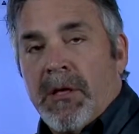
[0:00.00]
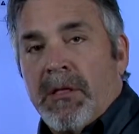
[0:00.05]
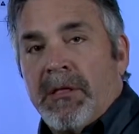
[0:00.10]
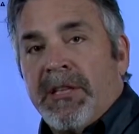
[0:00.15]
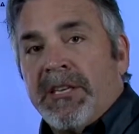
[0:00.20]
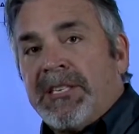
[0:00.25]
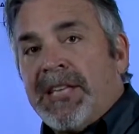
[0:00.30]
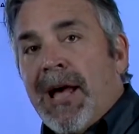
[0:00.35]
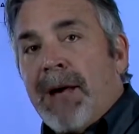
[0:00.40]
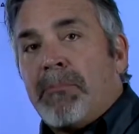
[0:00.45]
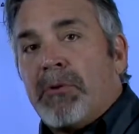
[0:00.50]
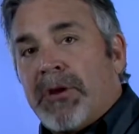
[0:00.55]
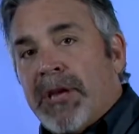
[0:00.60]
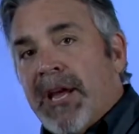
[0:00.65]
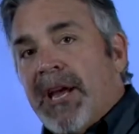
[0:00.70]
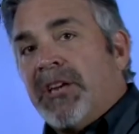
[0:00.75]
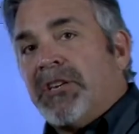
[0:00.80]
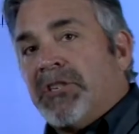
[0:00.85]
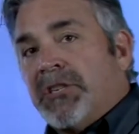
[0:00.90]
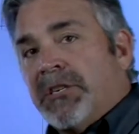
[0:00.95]
This
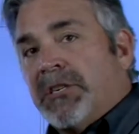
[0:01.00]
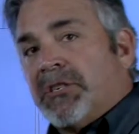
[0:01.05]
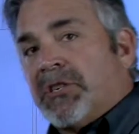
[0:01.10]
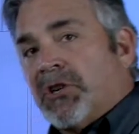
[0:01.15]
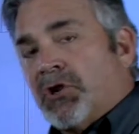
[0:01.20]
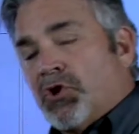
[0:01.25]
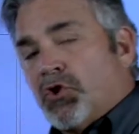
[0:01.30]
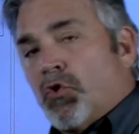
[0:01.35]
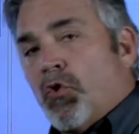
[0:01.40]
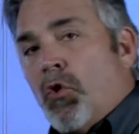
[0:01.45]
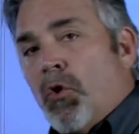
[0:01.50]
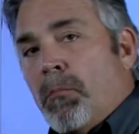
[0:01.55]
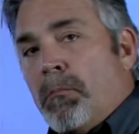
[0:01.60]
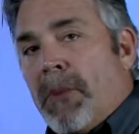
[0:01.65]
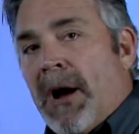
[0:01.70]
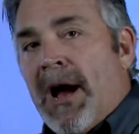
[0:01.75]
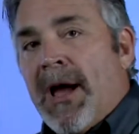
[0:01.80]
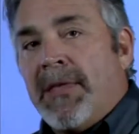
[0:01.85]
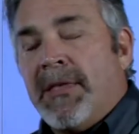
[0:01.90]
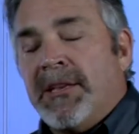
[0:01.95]
application is controlled
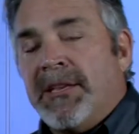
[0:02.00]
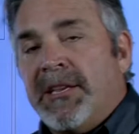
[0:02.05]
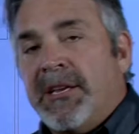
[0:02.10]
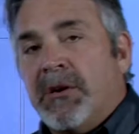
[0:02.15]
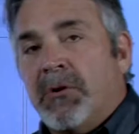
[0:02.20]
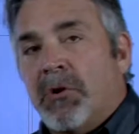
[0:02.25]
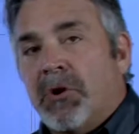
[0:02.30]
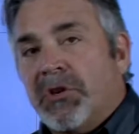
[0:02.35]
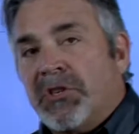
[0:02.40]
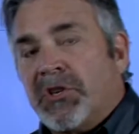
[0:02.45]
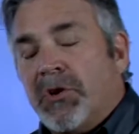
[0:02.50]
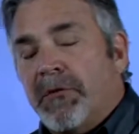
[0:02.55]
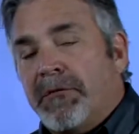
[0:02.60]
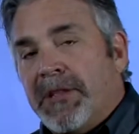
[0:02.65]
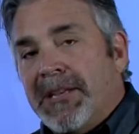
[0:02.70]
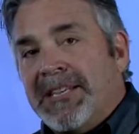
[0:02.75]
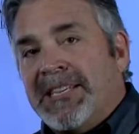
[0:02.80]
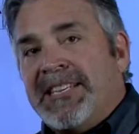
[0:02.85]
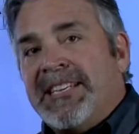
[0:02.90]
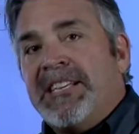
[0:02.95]
by the dealer, so if
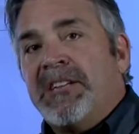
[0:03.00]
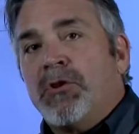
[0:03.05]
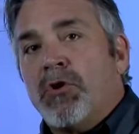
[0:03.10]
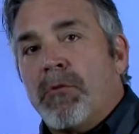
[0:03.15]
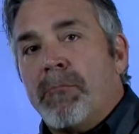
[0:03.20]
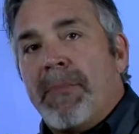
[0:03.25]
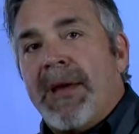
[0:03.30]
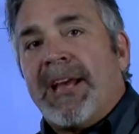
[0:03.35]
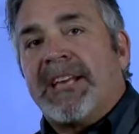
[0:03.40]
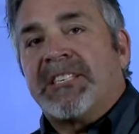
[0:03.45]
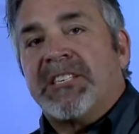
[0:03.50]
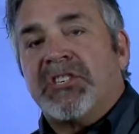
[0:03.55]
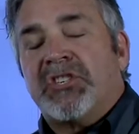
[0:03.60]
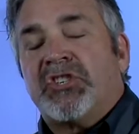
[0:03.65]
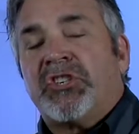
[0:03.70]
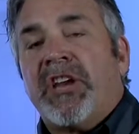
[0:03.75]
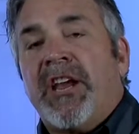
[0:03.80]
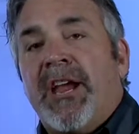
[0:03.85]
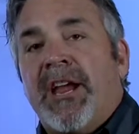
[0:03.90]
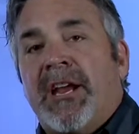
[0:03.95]
the dealer makes a
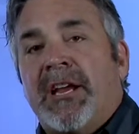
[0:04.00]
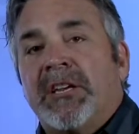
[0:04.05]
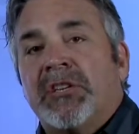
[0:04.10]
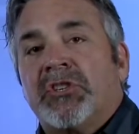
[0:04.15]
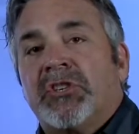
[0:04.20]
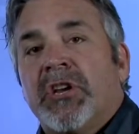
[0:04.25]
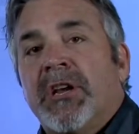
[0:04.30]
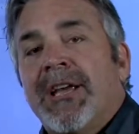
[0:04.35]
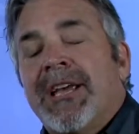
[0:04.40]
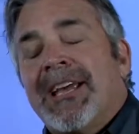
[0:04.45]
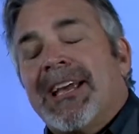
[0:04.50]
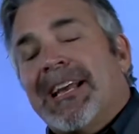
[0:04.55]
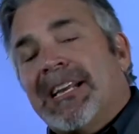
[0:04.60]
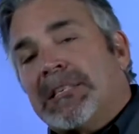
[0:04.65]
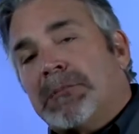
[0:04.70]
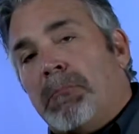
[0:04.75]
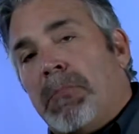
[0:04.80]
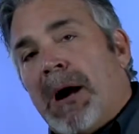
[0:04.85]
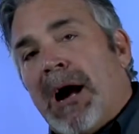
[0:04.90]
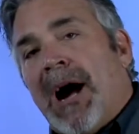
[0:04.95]
change,
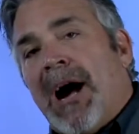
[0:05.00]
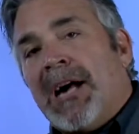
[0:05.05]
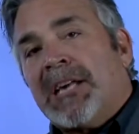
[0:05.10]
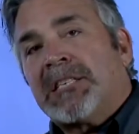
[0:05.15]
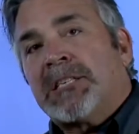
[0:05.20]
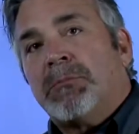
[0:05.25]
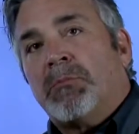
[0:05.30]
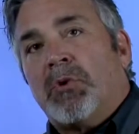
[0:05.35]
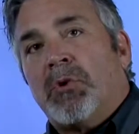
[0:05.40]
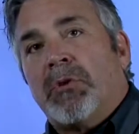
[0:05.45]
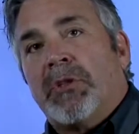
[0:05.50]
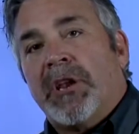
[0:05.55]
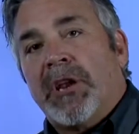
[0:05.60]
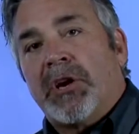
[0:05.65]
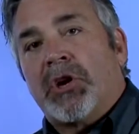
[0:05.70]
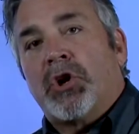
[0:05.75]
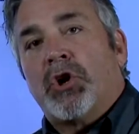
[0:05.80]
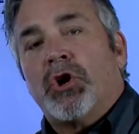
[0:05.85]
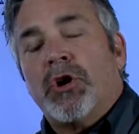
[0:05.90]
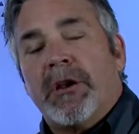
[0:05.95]
it's possible that
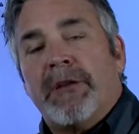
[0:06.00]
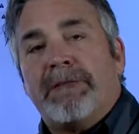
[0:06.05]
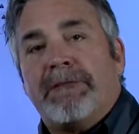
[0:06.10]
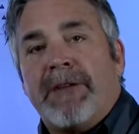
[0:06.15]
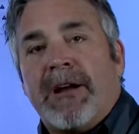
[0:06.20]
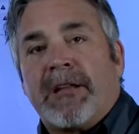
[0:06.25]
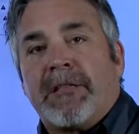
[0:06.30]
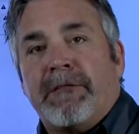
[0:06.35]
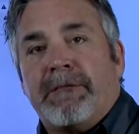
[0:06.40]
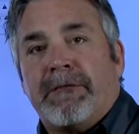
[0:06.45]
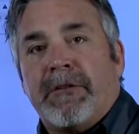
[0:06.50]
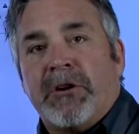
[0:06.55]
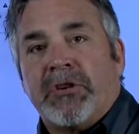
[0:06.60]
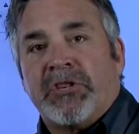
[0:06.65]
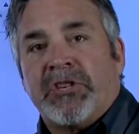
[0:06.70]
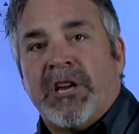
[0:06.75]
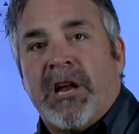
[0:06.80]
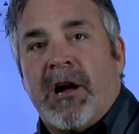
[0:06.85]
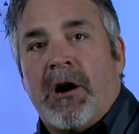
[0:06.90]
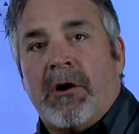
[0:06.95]
it could affect the
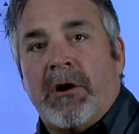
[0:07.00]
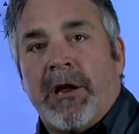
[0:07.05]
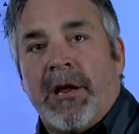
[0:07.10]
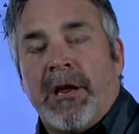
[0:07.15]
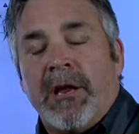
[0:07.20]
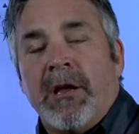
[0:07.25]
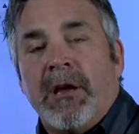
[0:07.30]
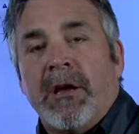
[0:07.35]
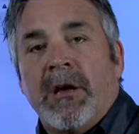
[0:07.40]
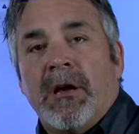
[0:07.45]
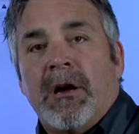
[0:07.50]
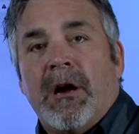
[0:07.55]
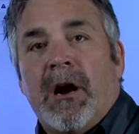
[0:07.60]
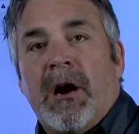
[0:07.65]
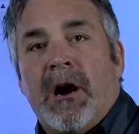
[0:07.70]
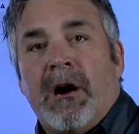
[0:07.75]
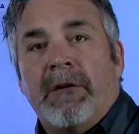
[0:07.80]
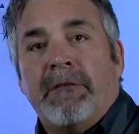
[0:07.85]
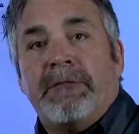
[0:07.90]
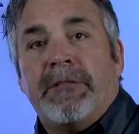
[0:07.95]
functionality
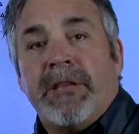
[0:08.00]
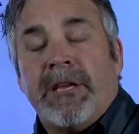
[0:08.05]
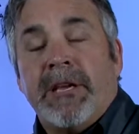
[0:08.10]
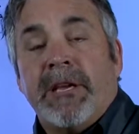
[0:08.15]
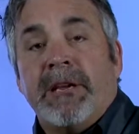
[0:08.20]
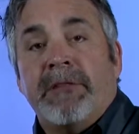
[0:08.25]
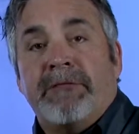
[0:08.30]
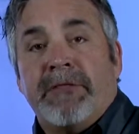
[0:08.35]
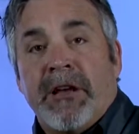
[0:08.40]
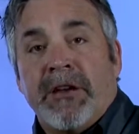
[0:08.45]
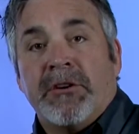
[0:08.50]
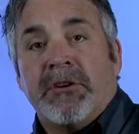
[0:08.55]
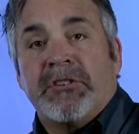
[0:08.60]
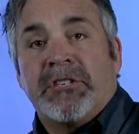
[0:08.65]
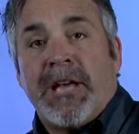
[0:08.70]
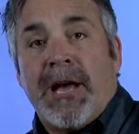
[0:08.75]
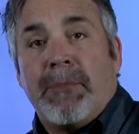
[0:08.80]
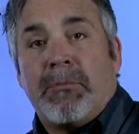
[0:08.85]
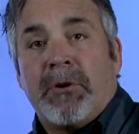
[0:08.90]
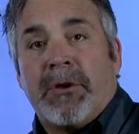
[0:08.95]
of the
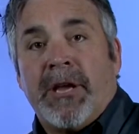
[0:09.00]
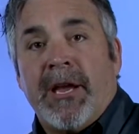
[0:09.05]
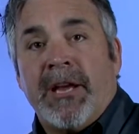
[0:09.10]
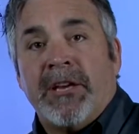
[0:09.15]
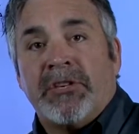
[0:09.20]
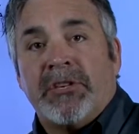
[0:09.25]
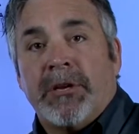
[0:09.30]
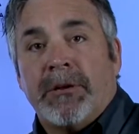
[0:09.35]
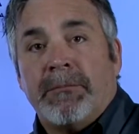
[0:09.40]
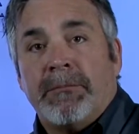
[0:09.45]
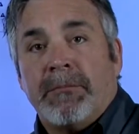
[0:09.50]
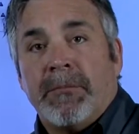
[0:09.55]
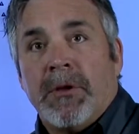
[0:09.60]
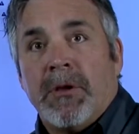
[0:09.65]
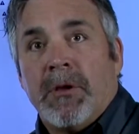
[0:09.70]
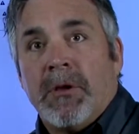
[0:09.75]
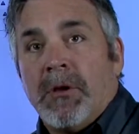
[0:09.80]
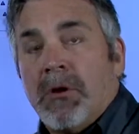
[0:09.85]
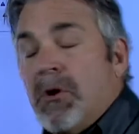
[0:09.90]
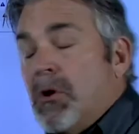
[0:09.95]
vendor's application.
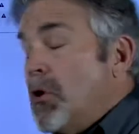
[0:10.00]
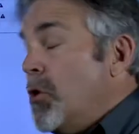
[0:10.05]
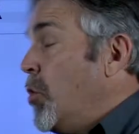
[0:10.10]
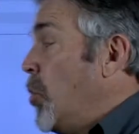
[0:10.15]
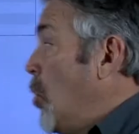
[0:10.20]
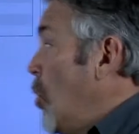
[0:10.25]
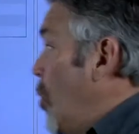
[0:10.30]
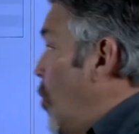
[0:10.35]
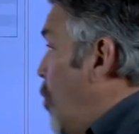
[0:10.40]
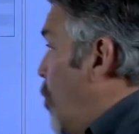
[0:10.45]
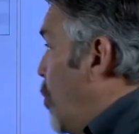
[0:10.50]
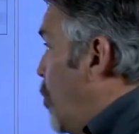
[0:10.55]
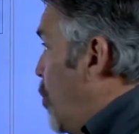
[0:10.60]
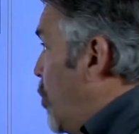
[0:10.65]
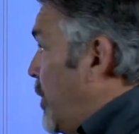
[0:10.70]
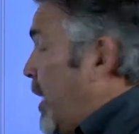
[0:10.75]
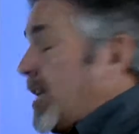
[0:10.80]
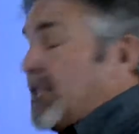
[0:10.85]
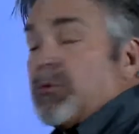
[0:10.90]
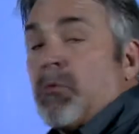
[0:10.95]

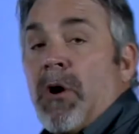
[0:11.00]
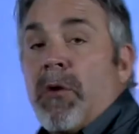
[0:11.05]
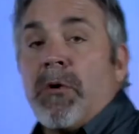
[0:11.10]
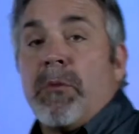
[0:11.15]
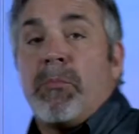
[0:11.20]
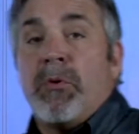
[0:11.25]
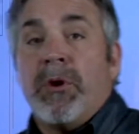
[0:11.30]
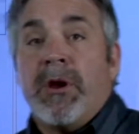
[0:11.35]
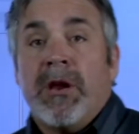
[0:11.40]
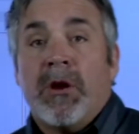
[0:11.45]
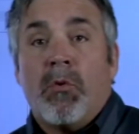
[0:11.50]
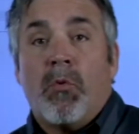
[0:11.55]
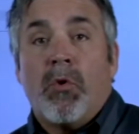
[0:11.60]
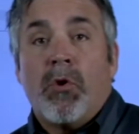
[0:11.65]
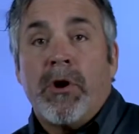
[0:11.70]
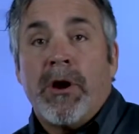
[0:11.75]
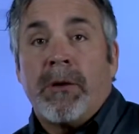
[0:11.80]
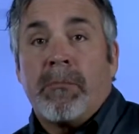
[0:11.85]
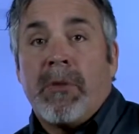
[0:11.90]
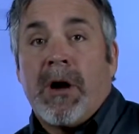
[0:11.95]
That's why we put in a
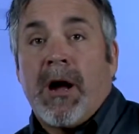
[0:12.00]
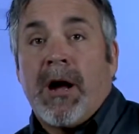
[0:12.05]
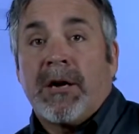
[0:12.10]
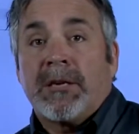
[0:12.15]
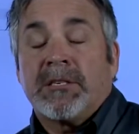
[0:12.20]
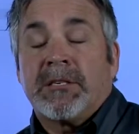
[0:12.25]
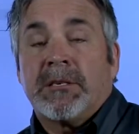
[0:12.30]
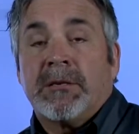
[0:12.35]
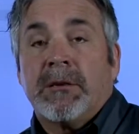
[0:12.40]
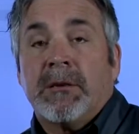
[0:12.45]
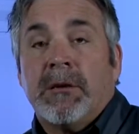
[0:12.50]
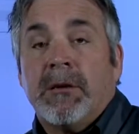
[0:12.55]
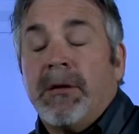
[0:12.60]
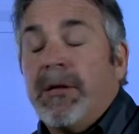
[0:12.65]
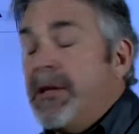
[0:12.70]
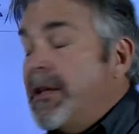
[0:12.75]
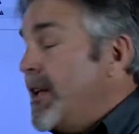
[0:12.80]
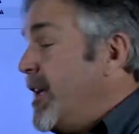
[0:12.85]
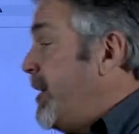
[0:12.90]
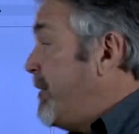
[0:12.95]
warning box.
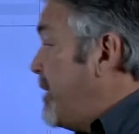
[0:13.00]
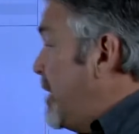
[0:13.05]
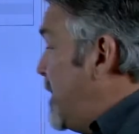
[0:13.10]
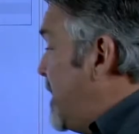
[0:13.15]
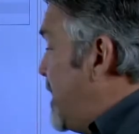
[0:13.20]
If the